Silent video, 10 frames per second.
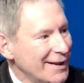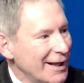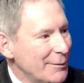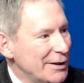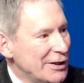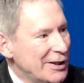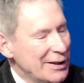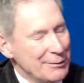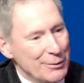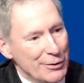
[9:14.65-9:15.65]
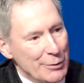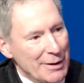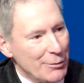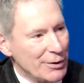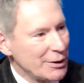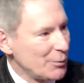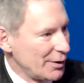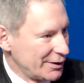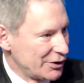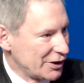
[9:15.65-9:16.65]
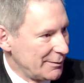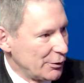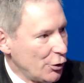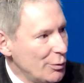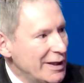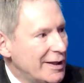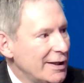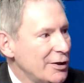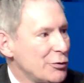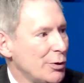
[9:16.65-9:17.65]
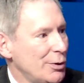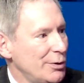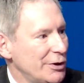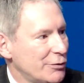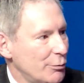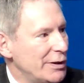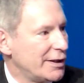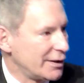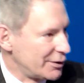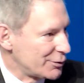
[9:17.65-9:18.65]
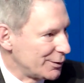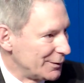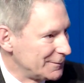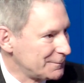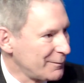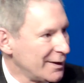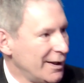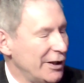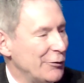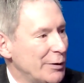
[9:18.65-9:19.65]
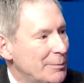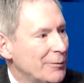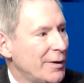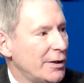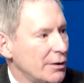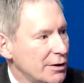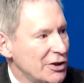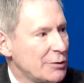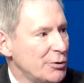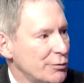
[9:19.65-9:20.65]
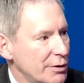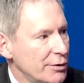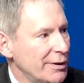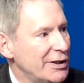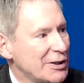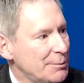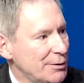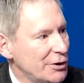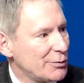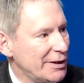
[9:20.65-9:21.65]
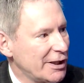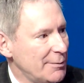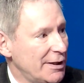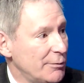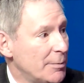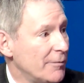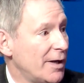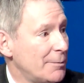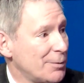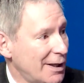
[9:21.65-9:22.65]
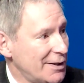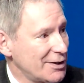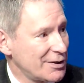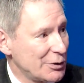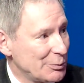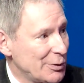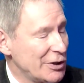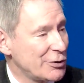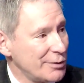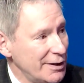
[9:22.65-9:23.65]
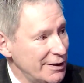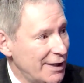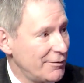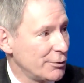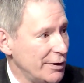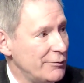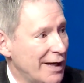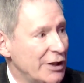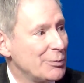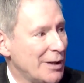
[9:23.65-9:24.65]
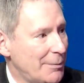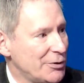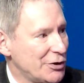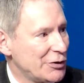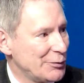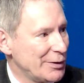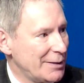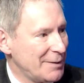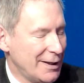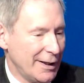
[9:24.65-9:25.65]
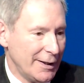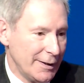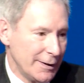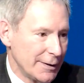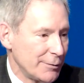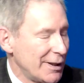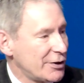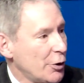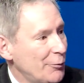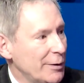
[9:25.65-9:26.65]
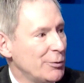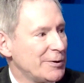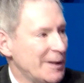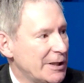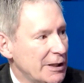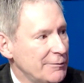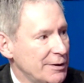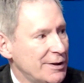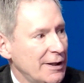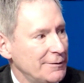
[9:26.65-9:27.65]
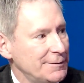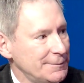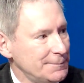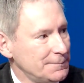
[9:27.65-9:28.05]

I mean, you can't worry about what the market is going to be. All we can control is what we can control. And if we provide our customers with a great experience when they come in, and we provide products that are priced right and have a great value proposition for them, the rest hopefully will take care of itself.